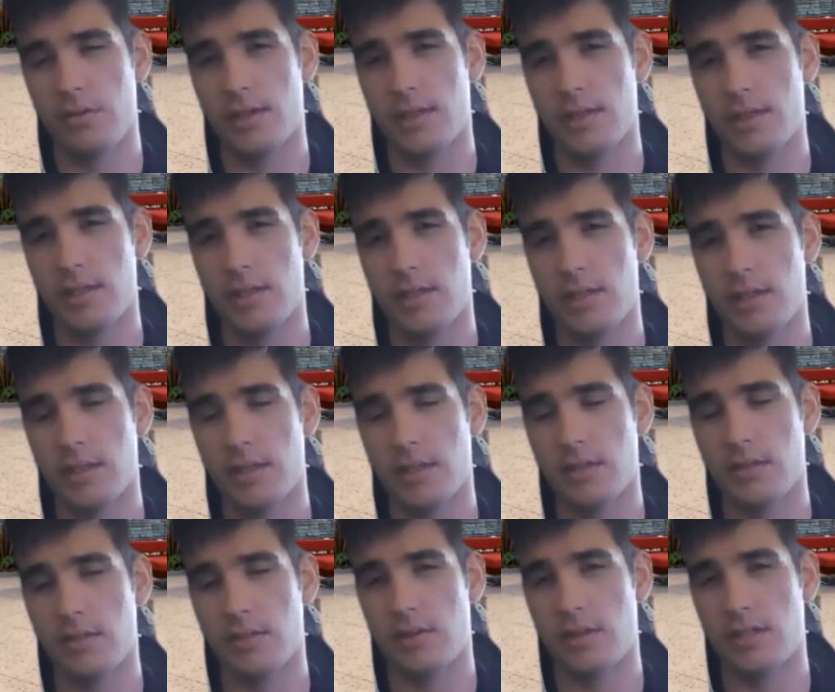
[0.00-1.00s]
then it
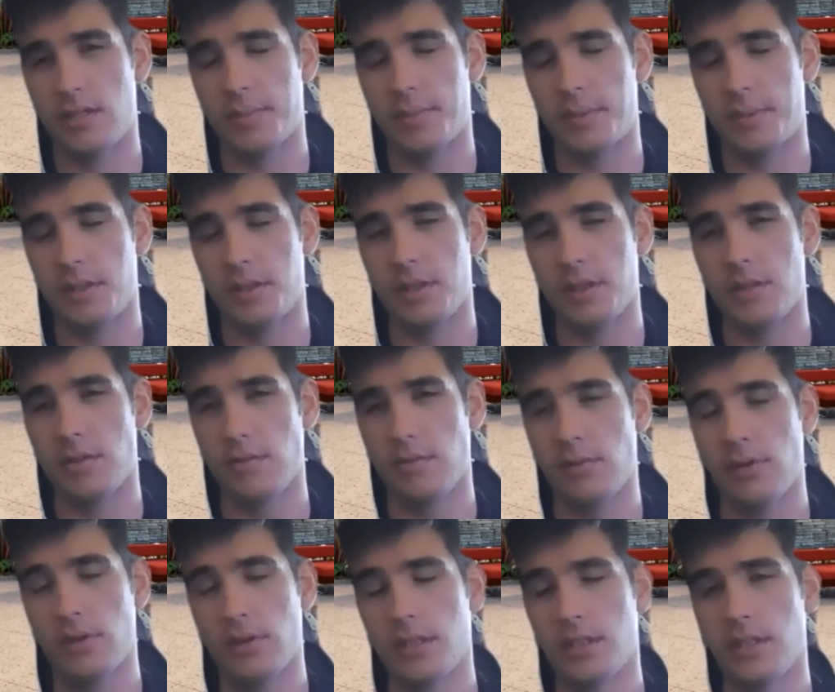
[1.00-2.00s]
gets transparently
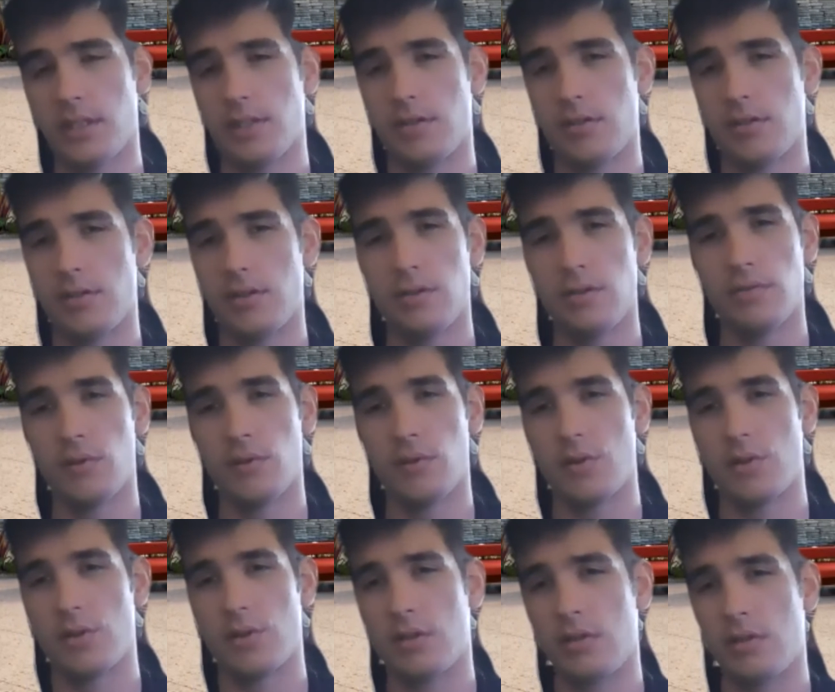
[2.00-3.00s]
converted into the new
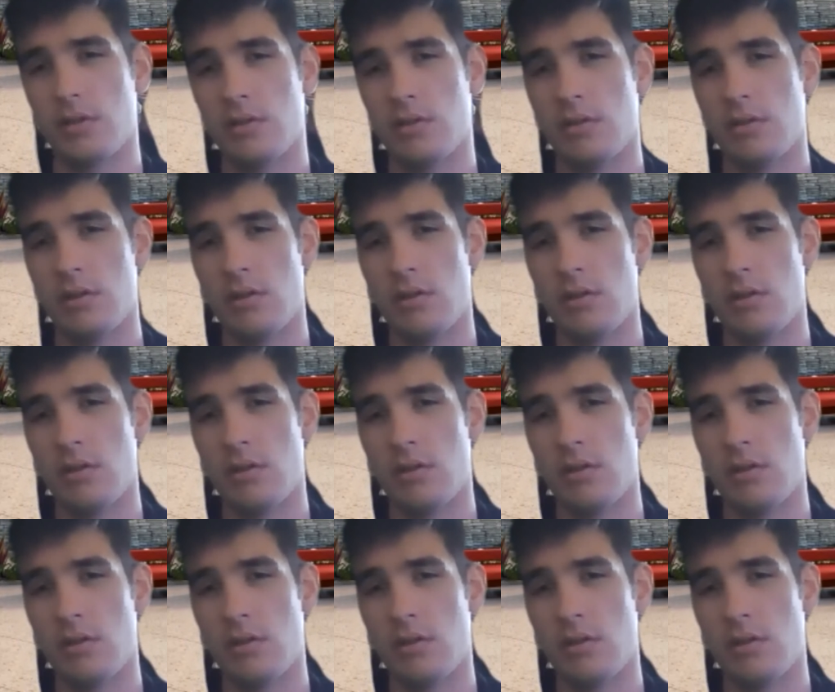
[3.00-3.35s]
version,